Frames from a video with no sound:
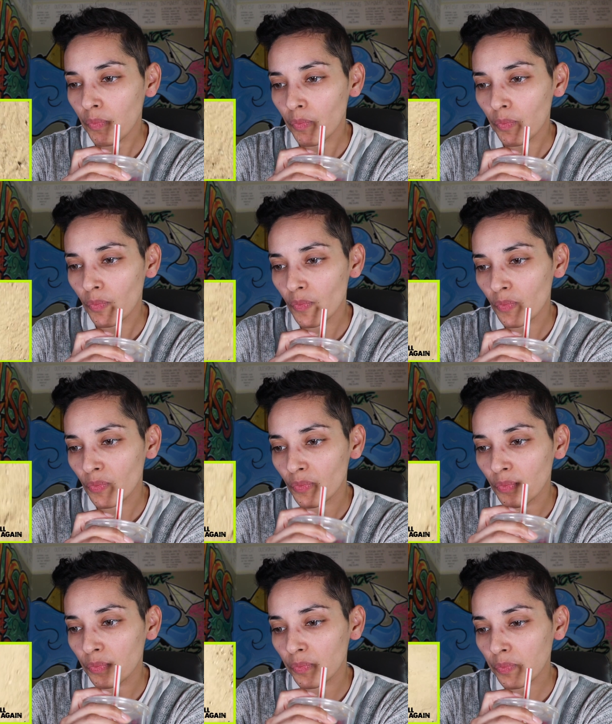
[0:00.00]

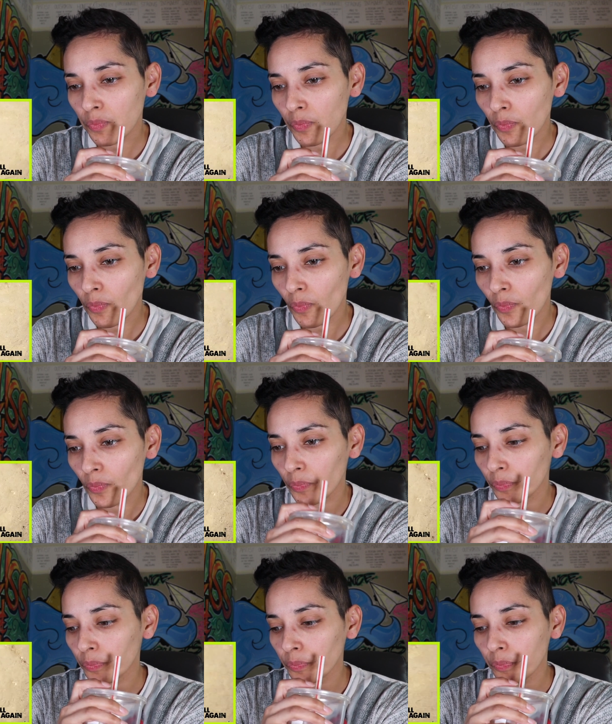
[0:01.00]

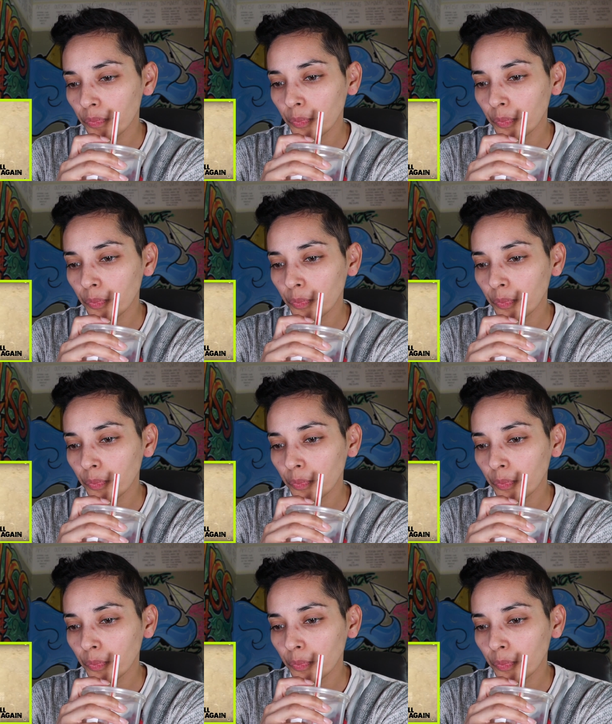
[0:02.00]
Nobody speaks.